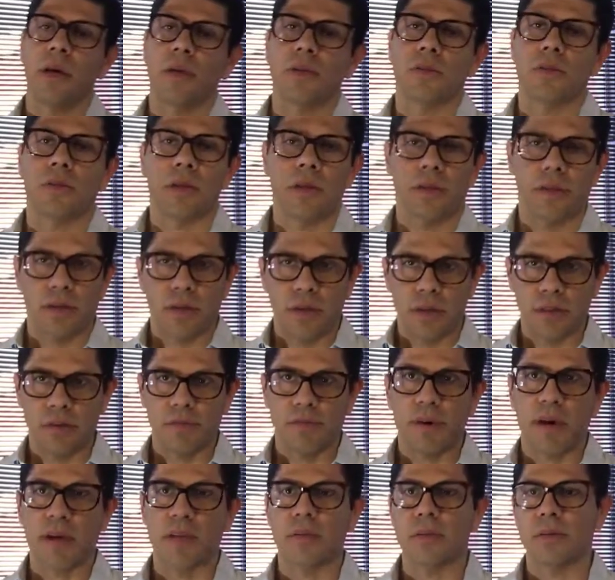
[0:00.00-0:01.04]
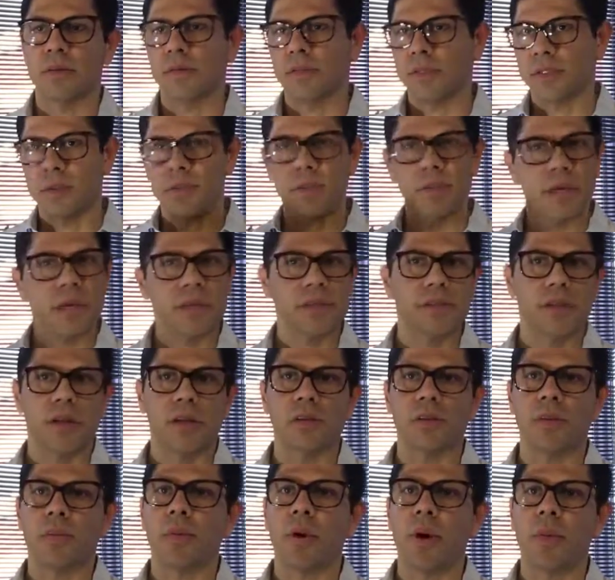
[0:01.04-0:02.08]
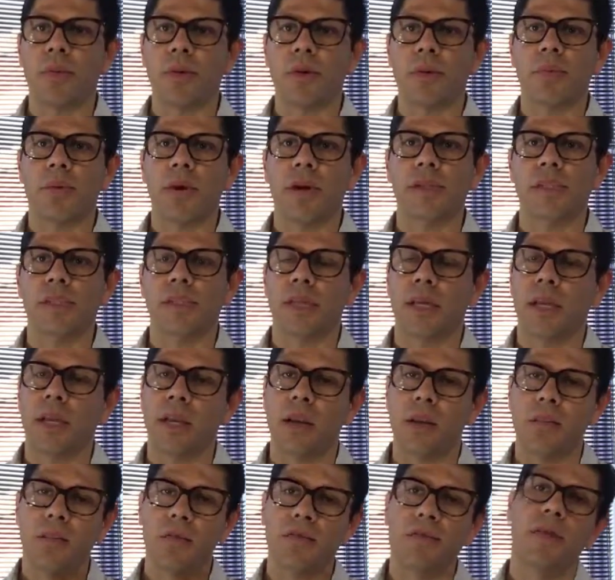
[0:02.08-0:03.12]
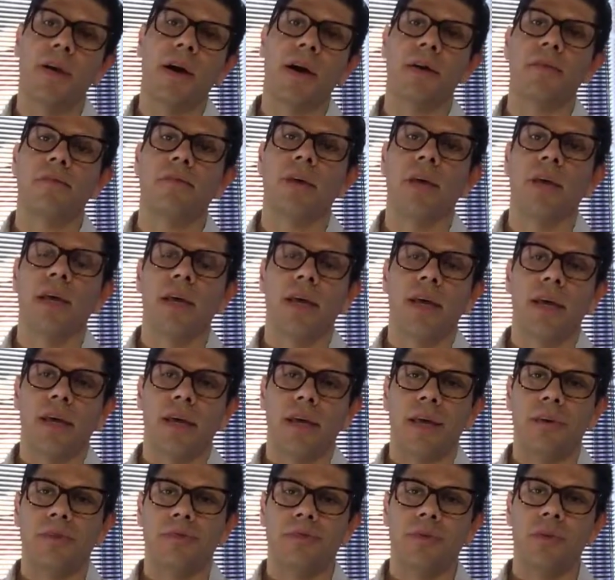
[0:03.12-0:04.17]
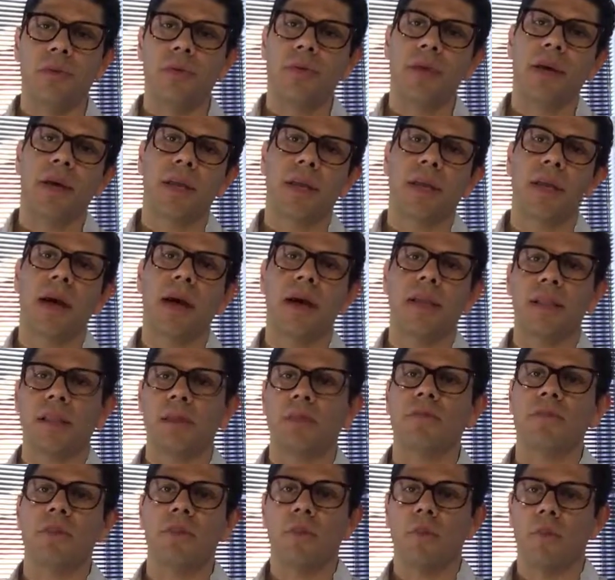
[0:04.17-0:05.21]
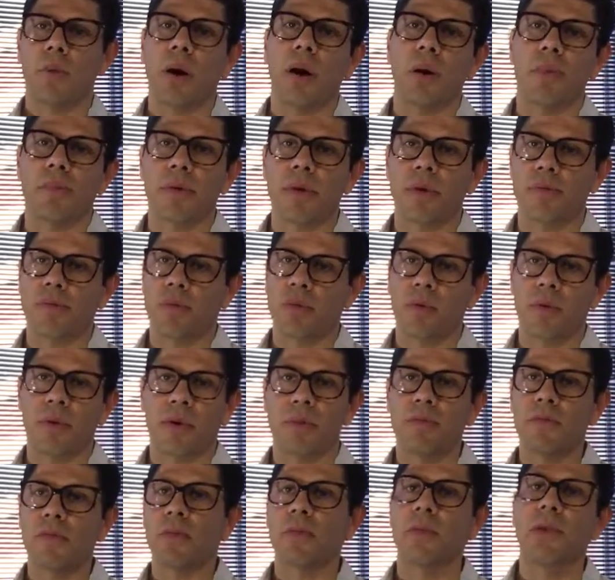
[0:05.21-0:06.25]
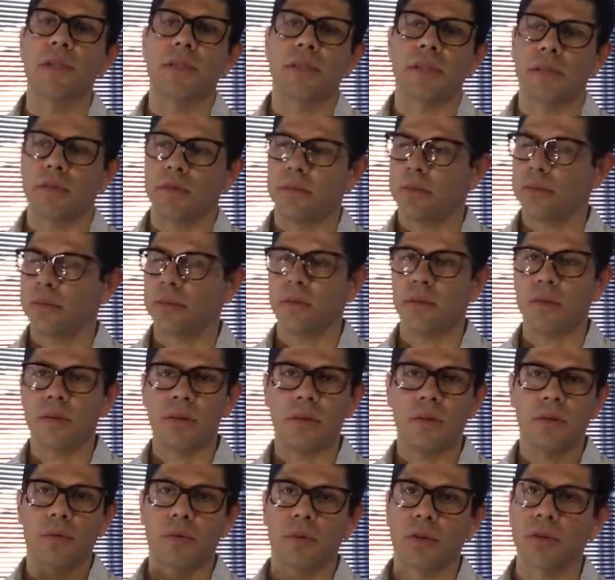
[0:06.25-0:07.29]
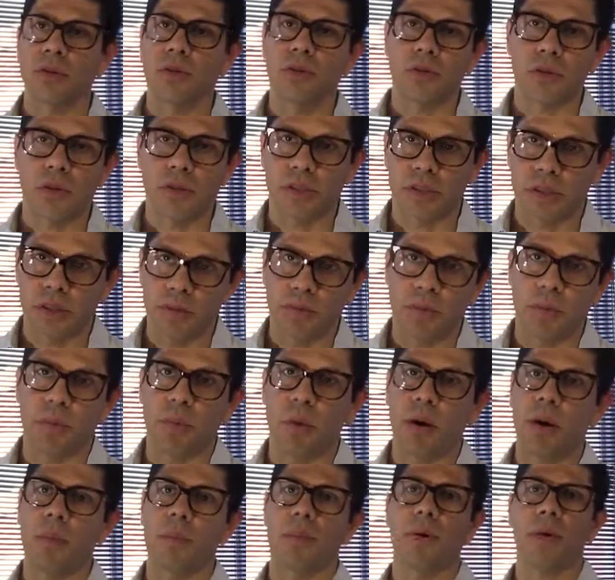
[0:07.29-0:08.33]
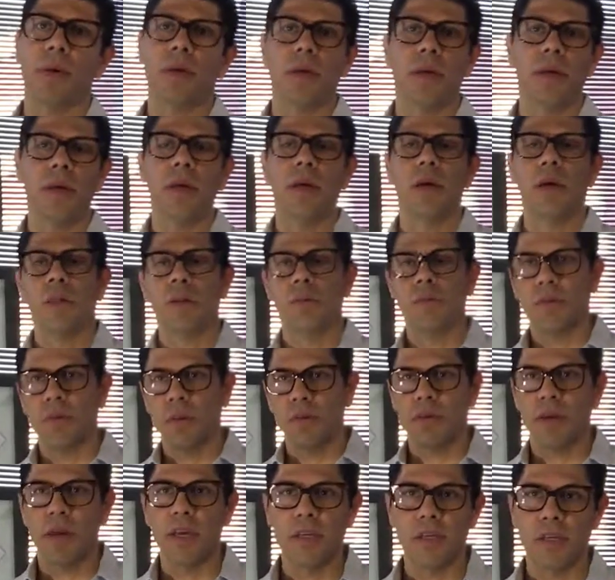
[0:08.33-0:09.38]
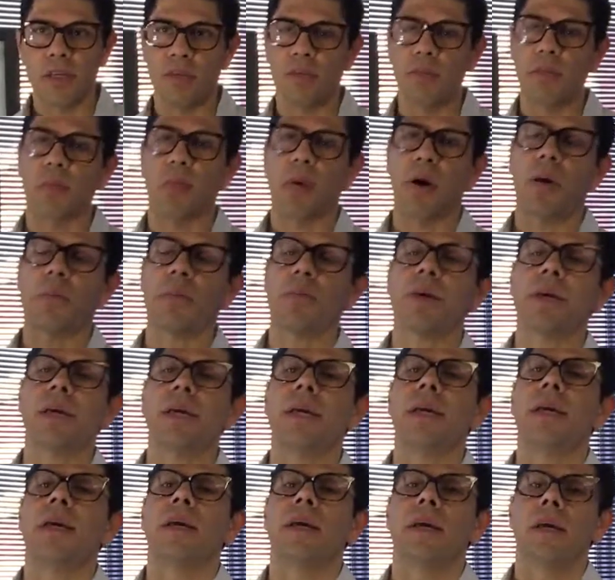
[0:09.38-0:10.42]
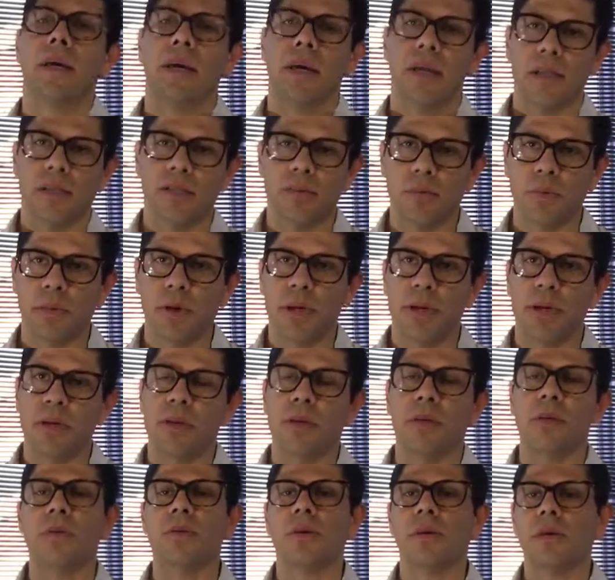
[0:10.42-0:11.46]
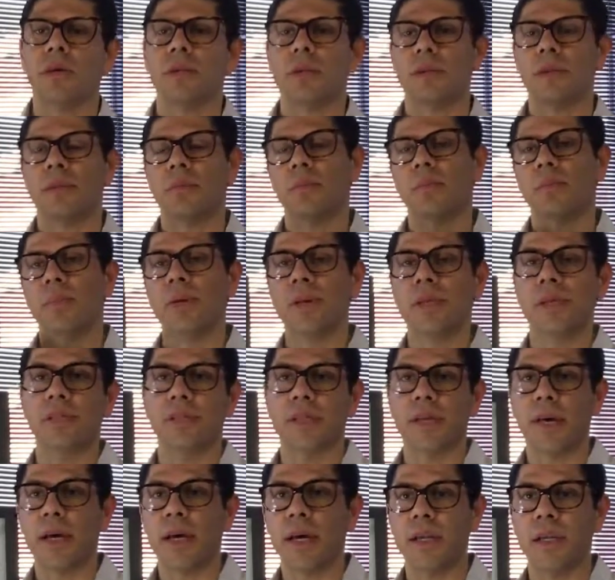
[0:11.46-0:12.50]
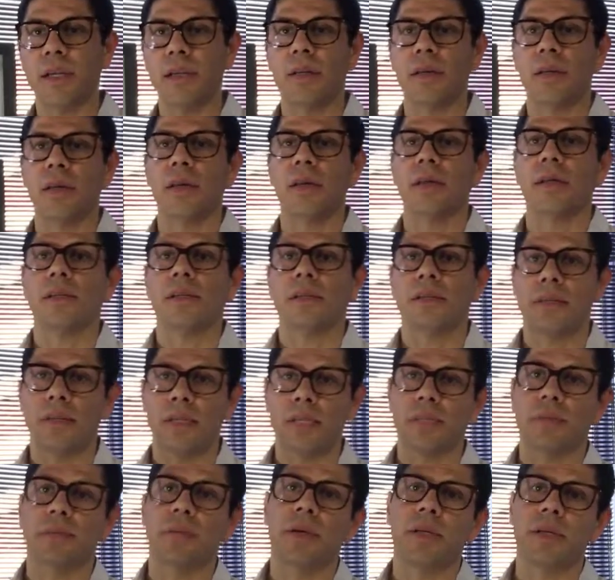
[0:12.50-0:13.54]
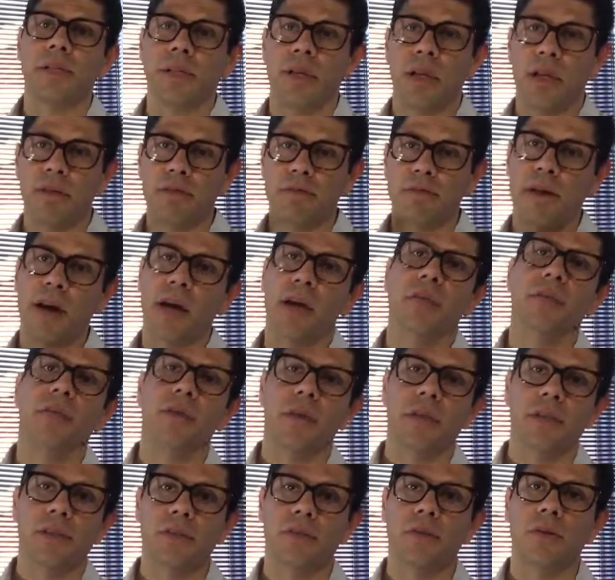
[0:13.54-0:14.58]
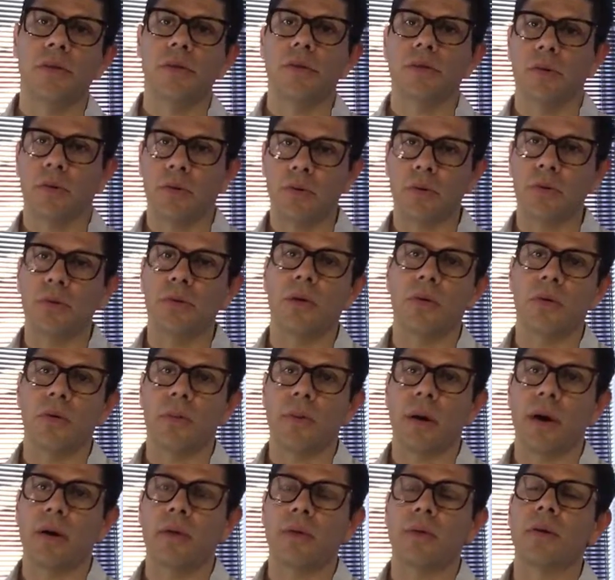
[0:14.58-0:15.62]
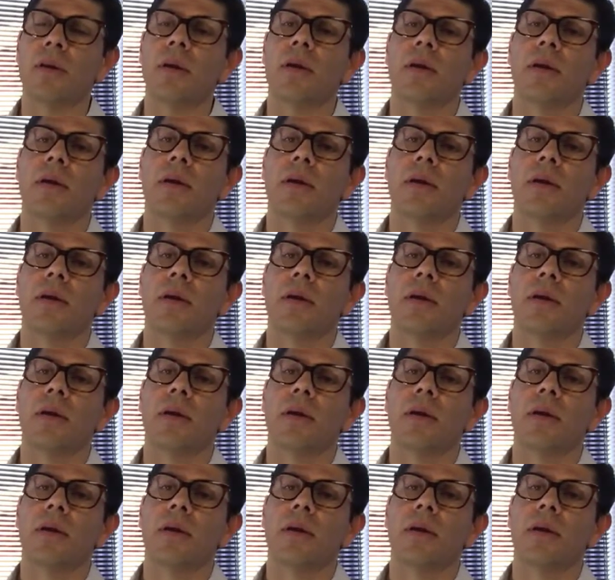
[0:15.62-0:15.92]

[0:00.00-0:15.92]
So that's another factor, same thing, as long as the property appraises. And number 5, if you cannot live in the property for whatever reason during the construction of the property, the renovation of the property, guess what? You can put aside 6 months and factor it into the total loan amount